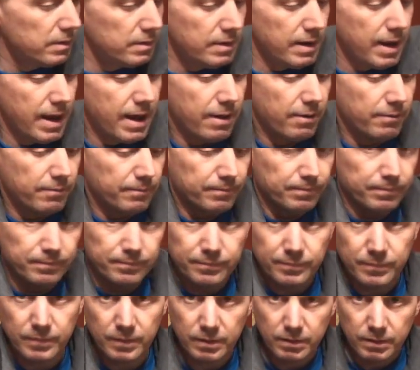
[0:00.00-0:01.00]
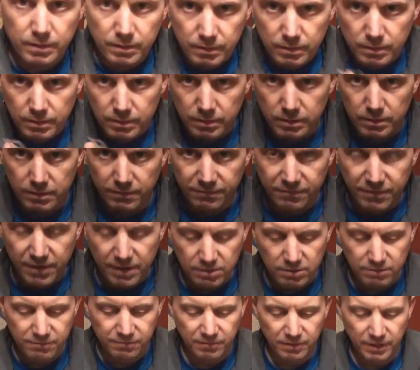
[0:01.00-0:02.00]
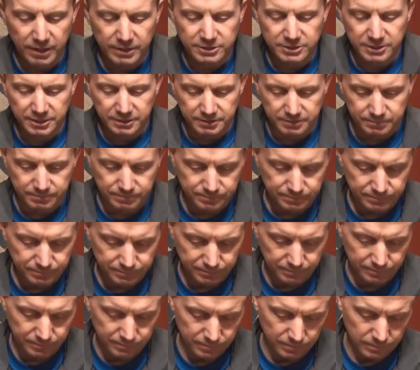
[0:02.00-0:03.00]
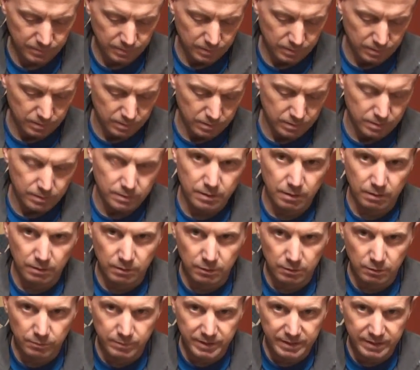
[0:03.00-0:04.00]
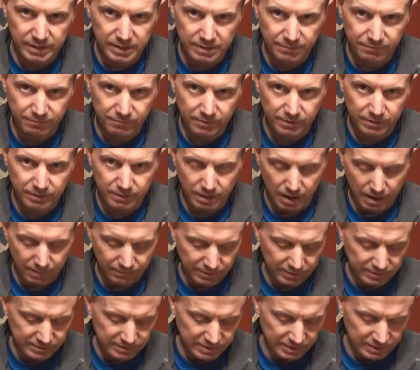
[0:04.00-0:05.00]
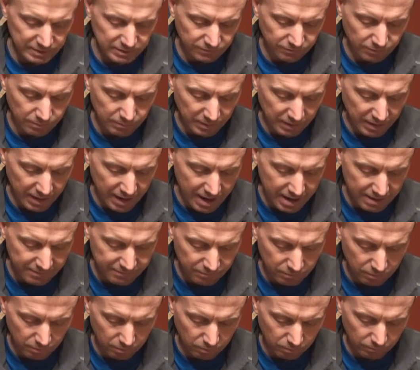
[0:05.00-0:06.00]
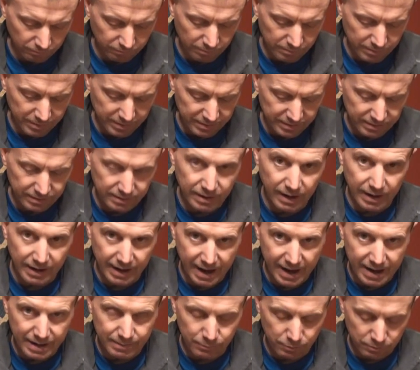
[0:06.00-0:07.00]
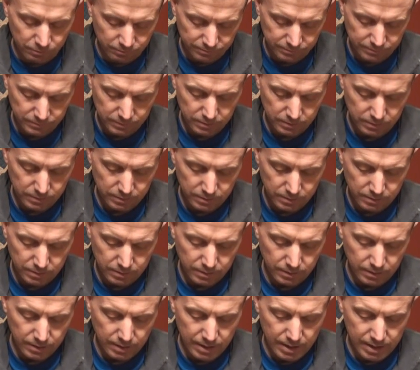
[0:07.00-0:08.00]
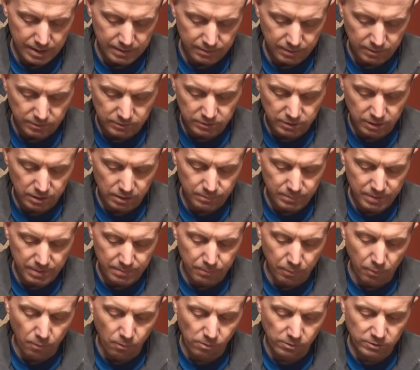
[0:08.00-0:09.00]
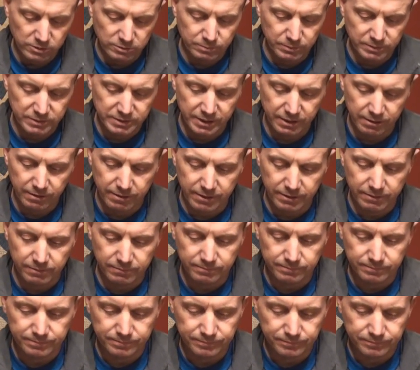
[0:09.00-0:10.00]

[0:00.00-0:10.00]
Now, the feather fletching, they're a little bit different. Obviously, it's from a live or from an animal, and there's going to be porous material.